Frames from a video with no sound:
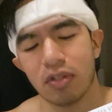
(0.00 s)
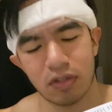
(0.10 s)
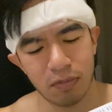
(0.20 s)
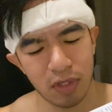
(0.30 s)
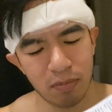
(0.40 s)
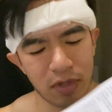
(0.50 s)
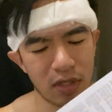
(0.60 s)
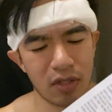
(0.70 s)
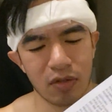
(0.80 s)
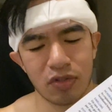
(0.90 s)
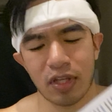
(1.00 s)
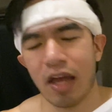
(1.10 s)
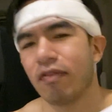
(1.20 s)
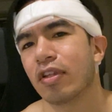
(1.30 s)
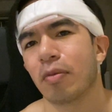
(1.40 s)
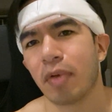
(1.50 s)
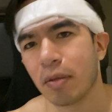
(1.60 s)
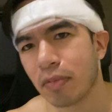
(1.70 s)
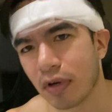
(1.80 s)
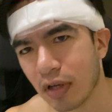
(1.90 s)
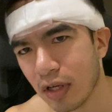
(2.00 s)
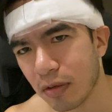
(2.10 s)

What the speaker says: it to me, but just having the paper